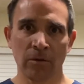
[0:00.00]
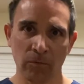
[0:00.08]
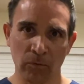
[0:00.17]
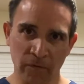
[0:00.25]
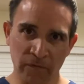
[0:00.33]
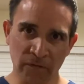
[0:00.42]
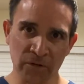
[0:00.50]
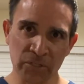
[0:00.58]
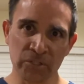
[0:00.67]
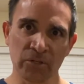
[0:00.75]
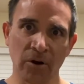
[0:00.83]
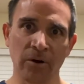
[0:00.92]
We'll first
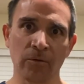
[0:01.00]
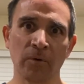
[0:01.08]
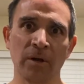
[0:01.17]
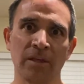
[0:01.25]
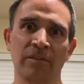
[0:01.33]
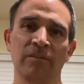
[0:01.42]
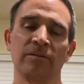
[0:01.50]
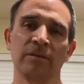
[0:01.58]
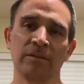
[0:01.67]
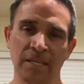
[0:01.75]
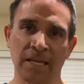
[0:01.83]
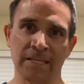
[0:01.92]
start with
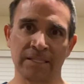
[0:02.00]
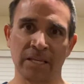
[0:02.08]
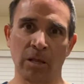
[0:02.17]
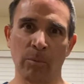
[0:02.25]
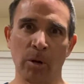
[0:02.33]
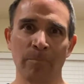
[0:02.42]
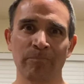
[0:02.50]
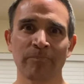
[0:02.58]
tennis elbow.